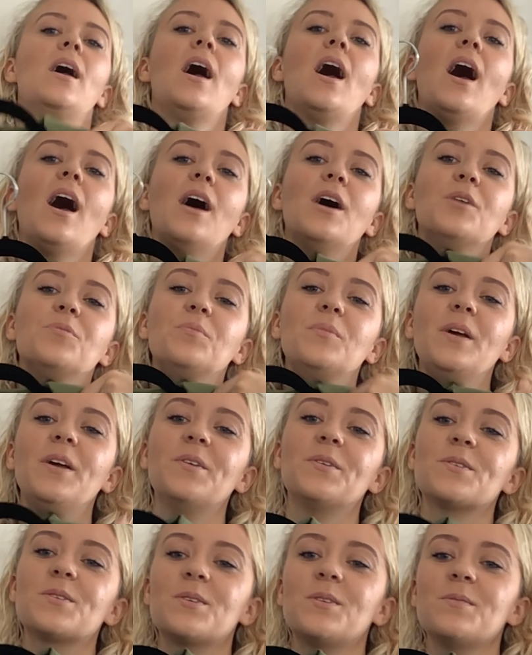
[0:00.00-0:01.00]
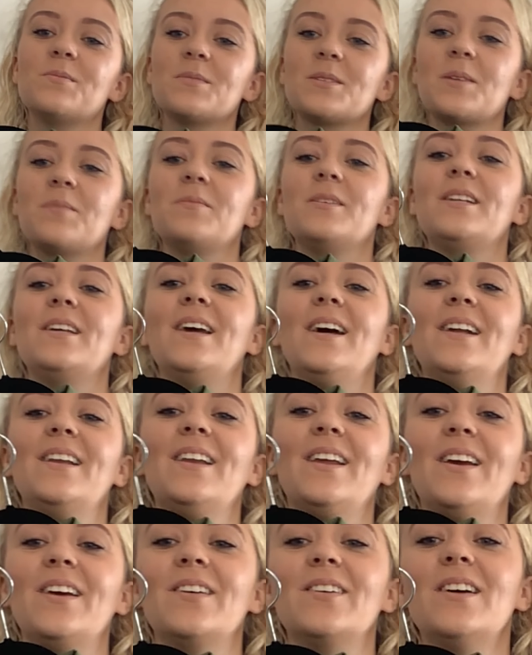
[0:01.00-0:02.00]
It was from somebody I
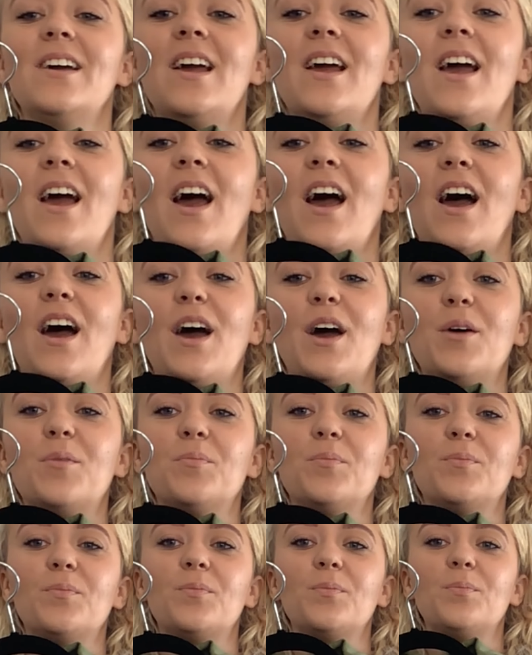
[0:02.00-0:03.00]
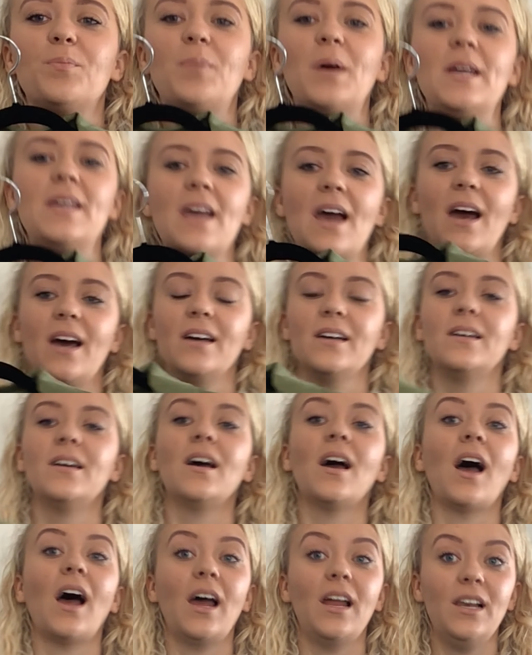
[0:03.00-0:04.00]
knew. But yeah,
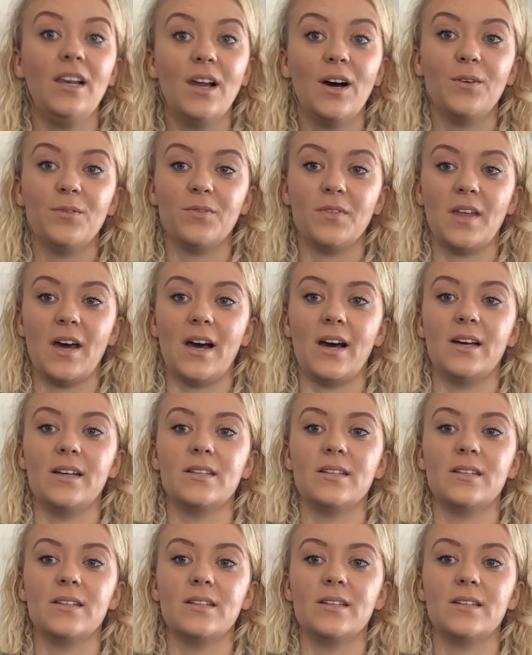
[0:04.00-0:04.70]
I love that.